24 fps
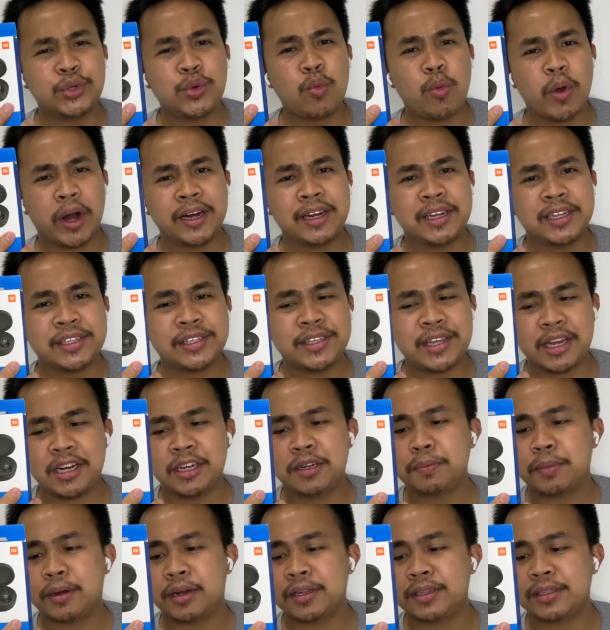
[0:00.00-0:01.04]
Wireless
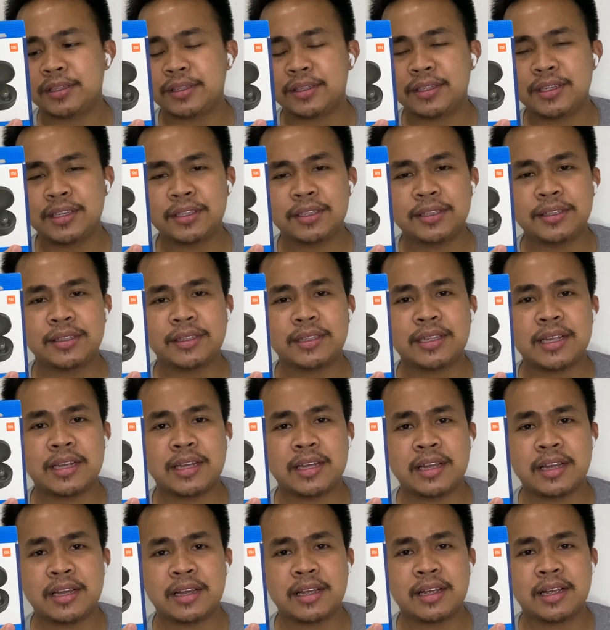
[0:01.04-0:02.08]
Earbuds. This is
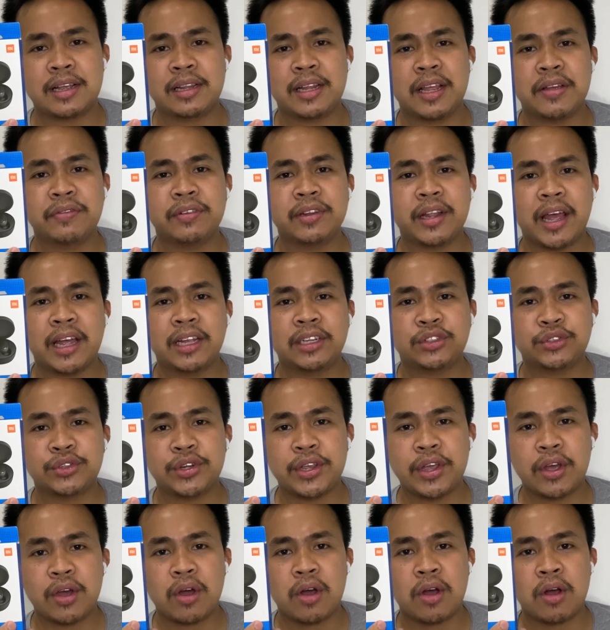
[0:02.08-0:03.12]
the level
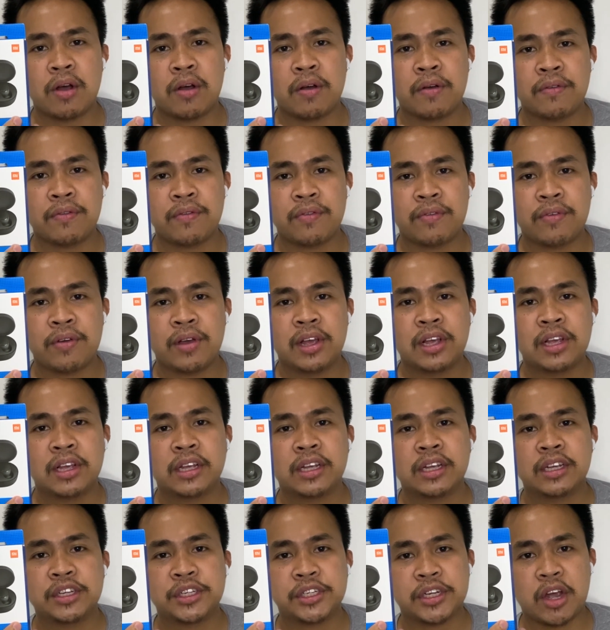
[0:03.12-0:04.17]
entry of
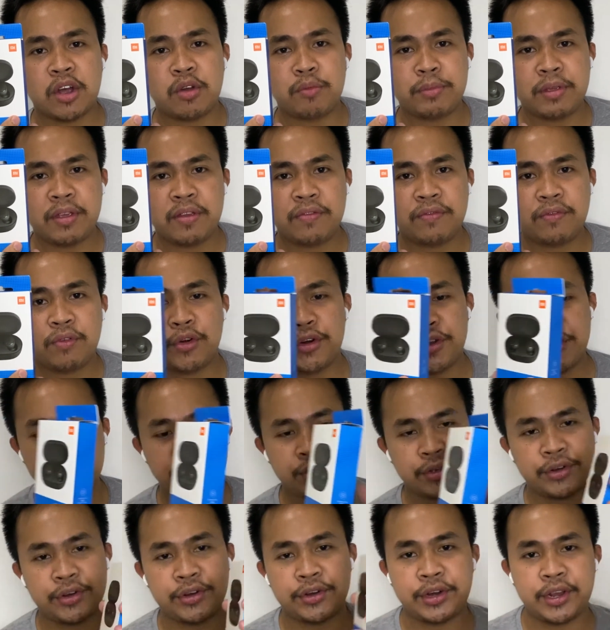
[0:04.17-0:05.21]
Xiaomi for
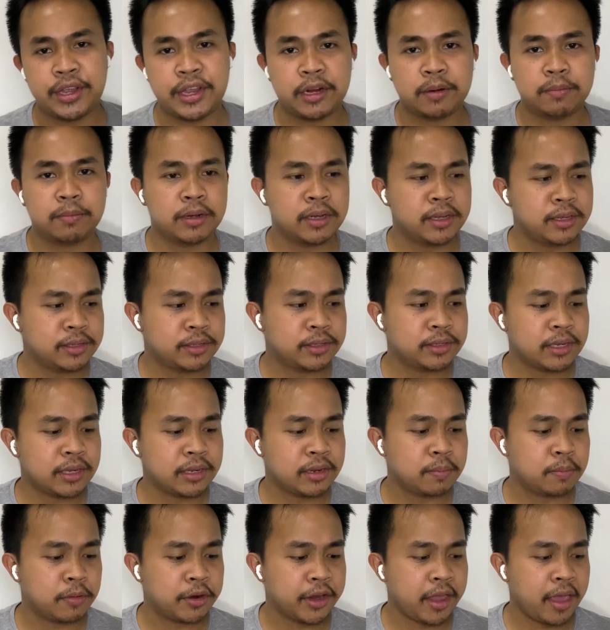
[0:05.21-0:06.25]
their earbuds in
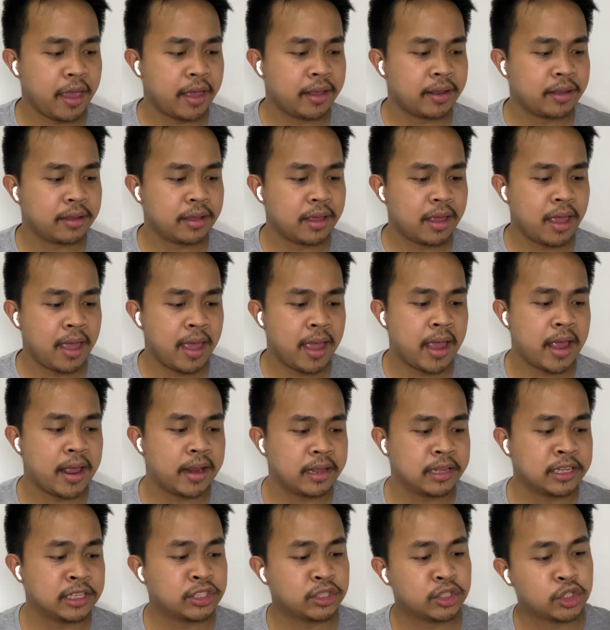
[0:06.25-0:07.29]
the market, and
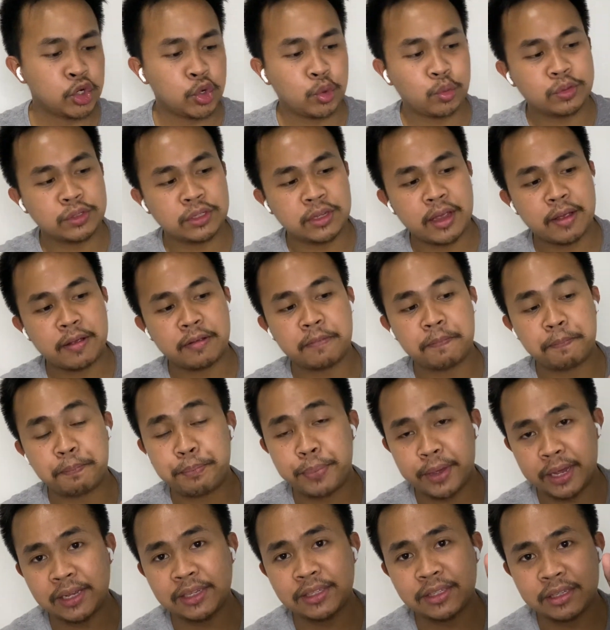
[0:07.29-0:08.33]
it shows
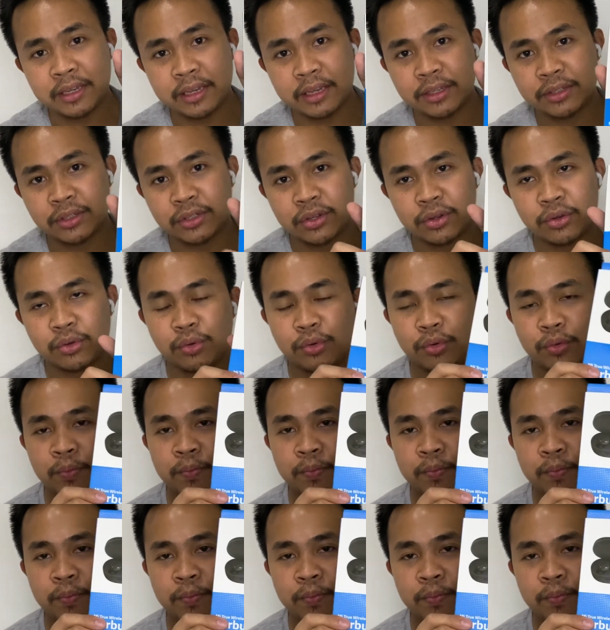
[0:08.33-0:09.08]
basic. So